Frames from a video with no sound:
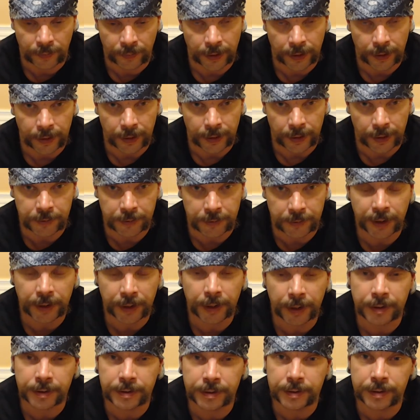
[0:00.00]
is
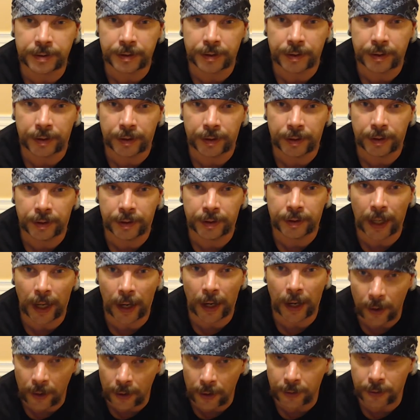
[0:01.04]
because they
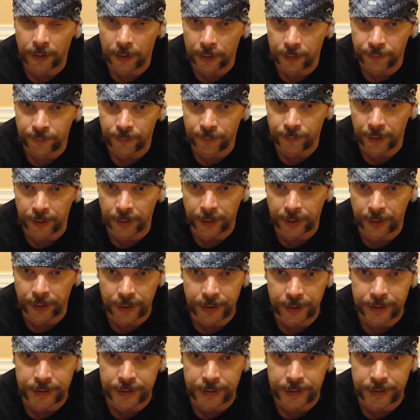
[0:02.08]
are good for you. This